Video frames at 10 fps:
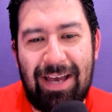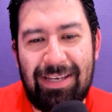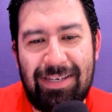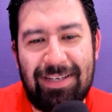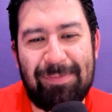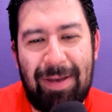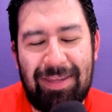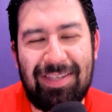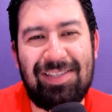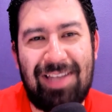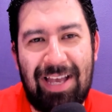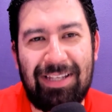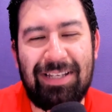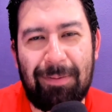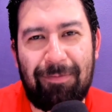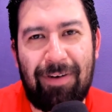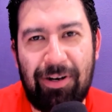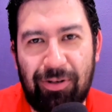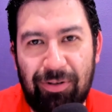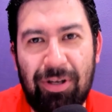he has made the Stanley Cup
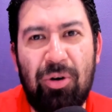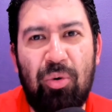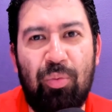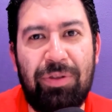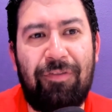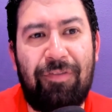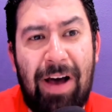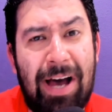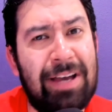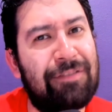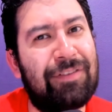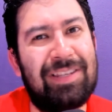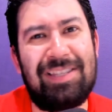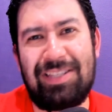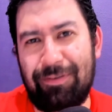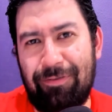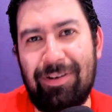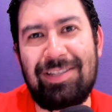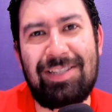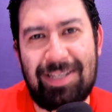Final with five
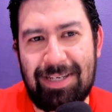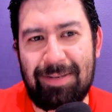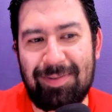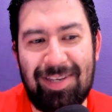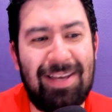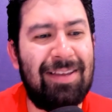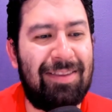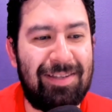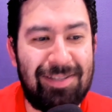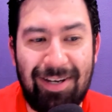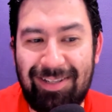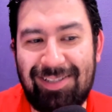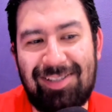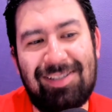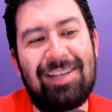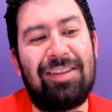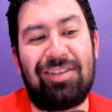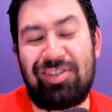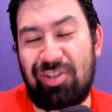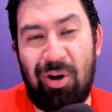different teams: the Ducks, the
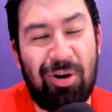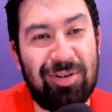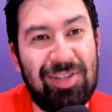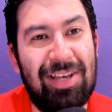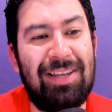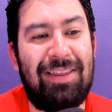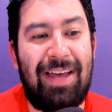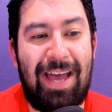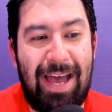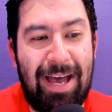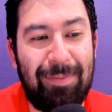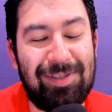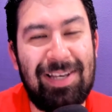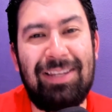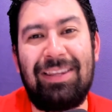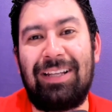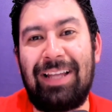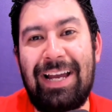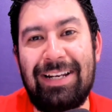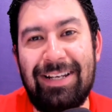Stars, the Habs, the
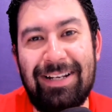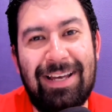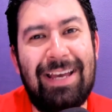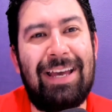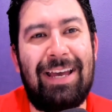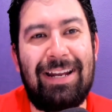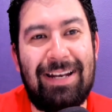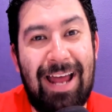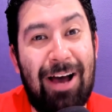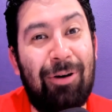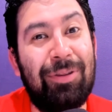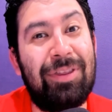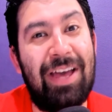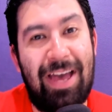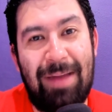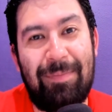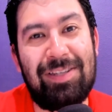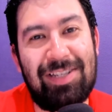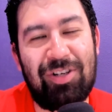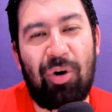Lightning, and now the
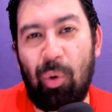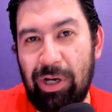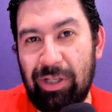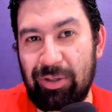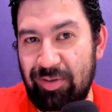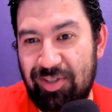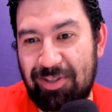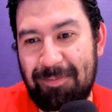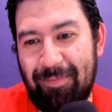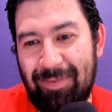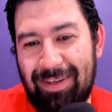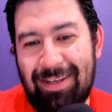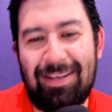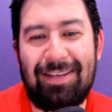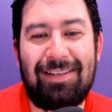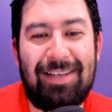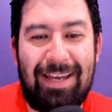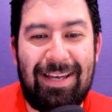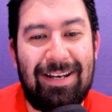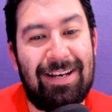Edmonton Oilers.
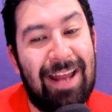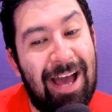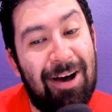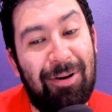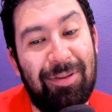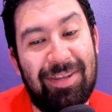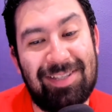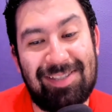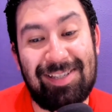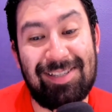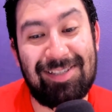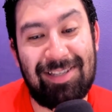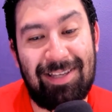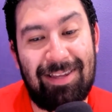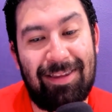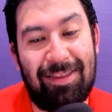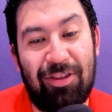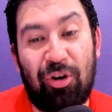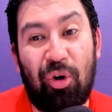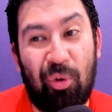And now this is
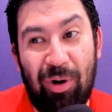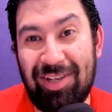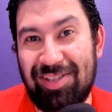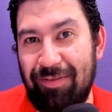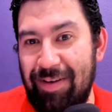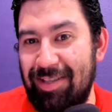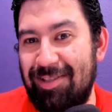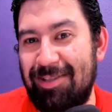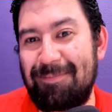the crux of it.